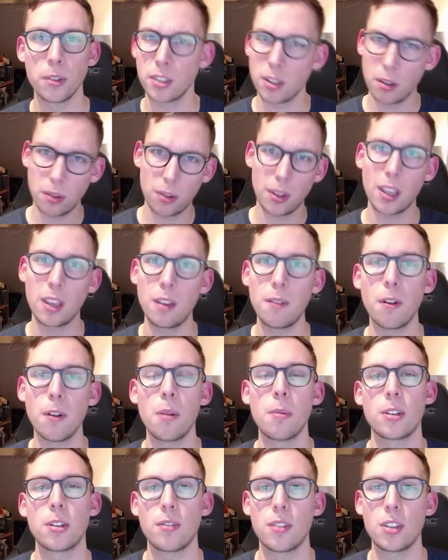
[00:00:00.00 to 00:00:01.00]
So thank you very
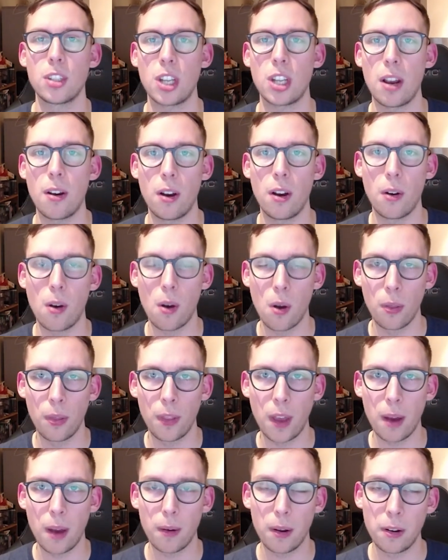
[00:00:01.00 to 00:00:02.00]
much for the shout out on
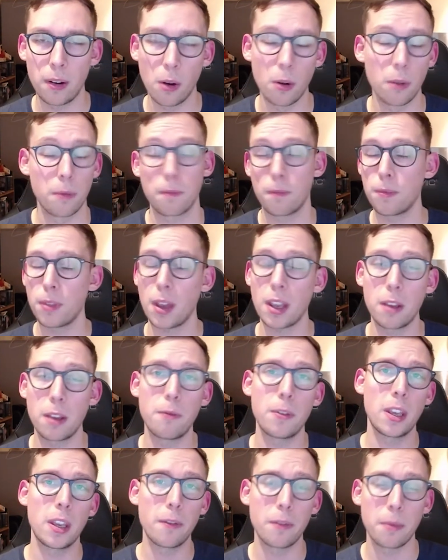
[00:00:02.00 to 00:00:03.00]
that one, or thank you
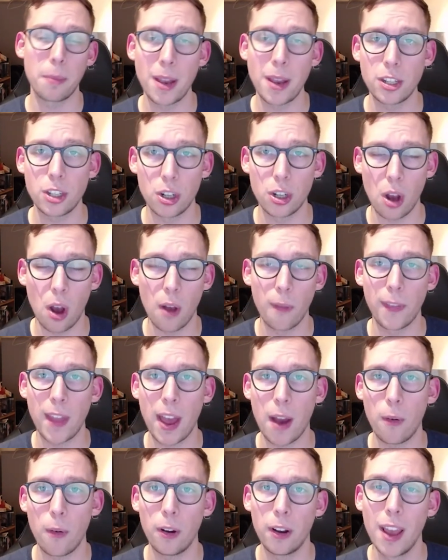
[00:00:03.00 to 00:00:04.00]
for the information on
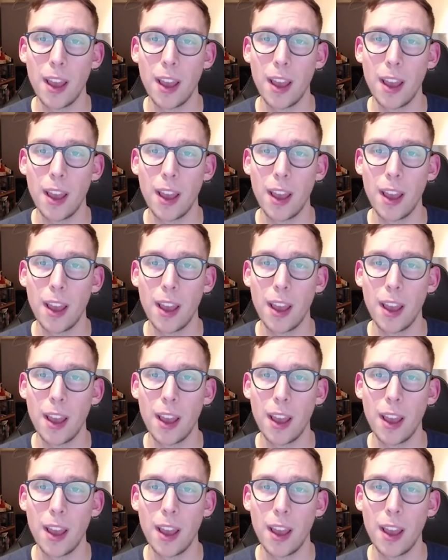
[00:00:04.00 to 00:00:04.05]
that one.